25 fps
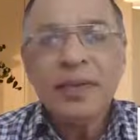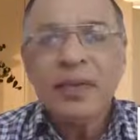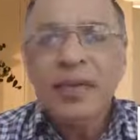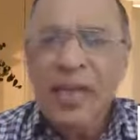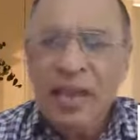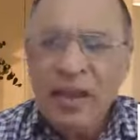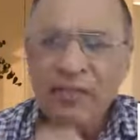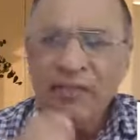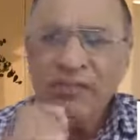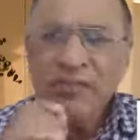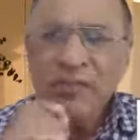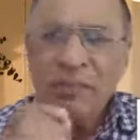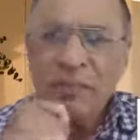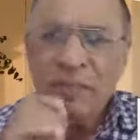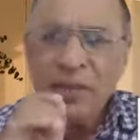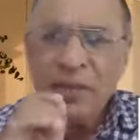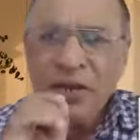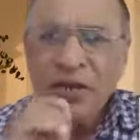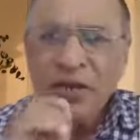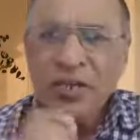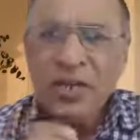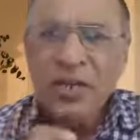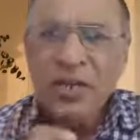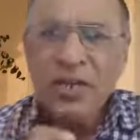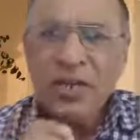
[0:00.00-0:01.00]
If the
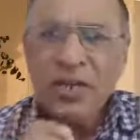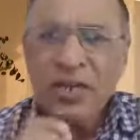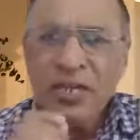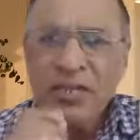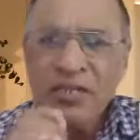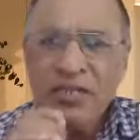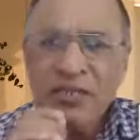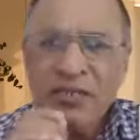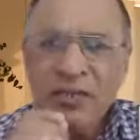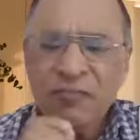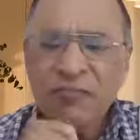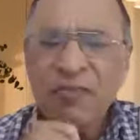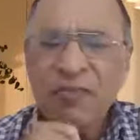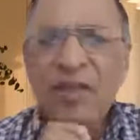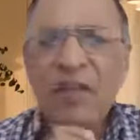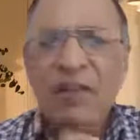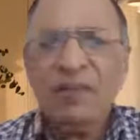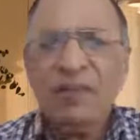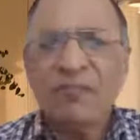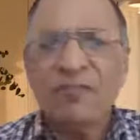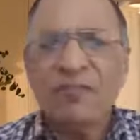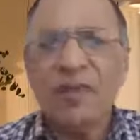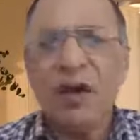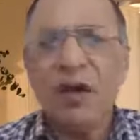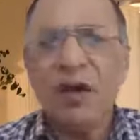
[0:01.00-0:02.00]
patient is
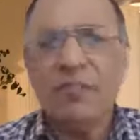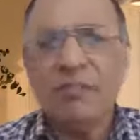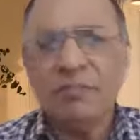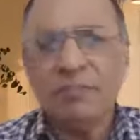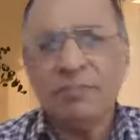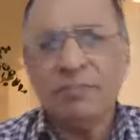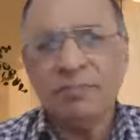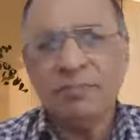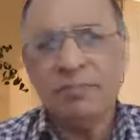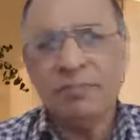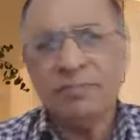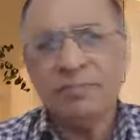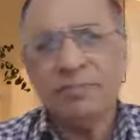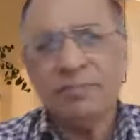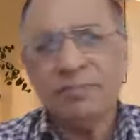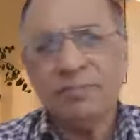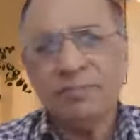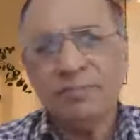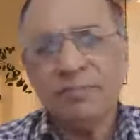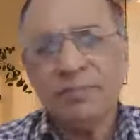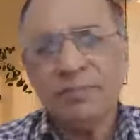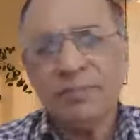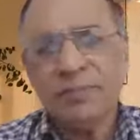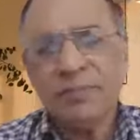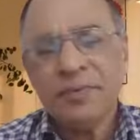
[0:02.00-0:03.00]
suffering from
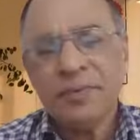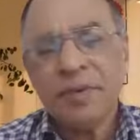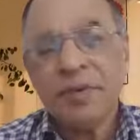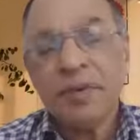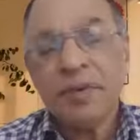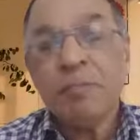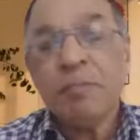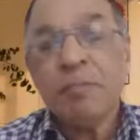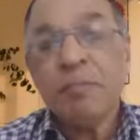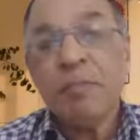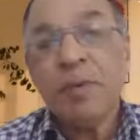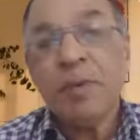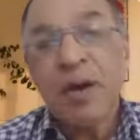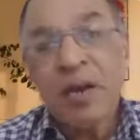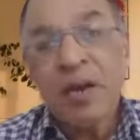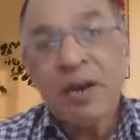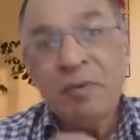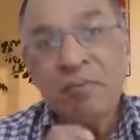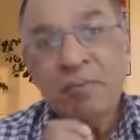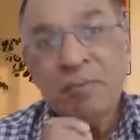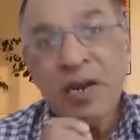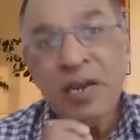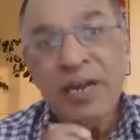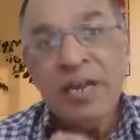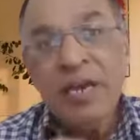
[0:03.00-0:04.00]

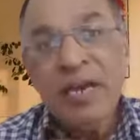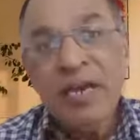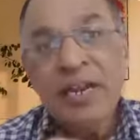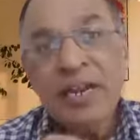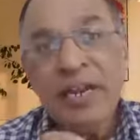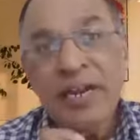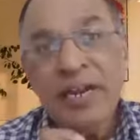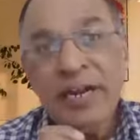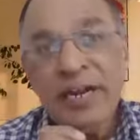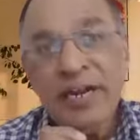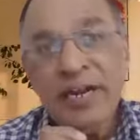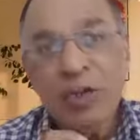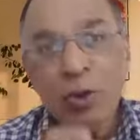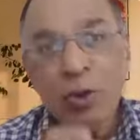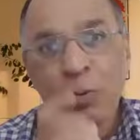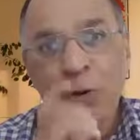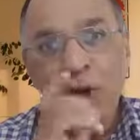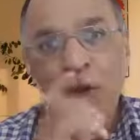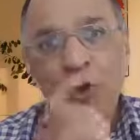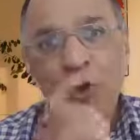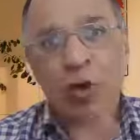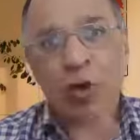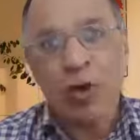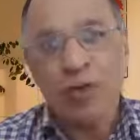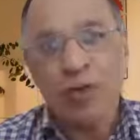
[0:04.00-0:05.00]
pulmonary
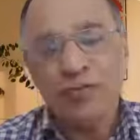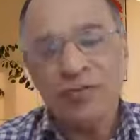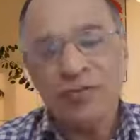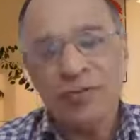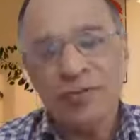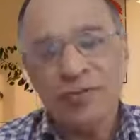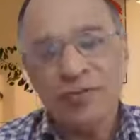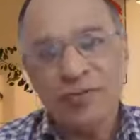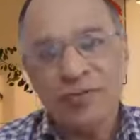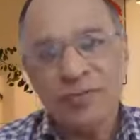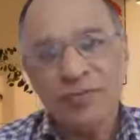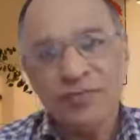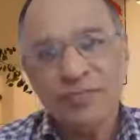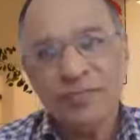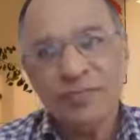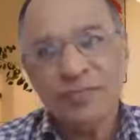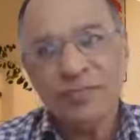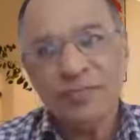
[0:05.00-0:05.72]
tuberculosis,